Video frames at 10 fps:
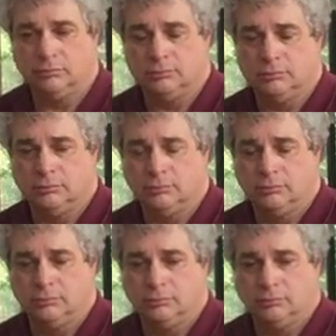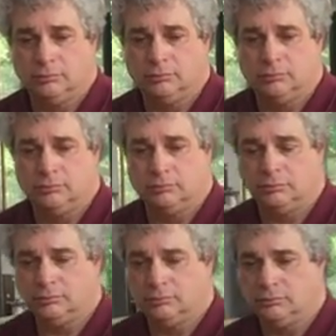
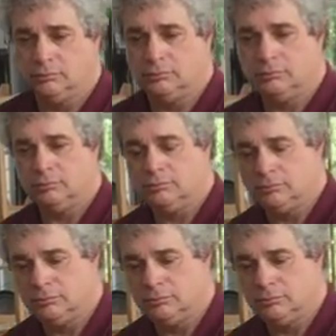(silent)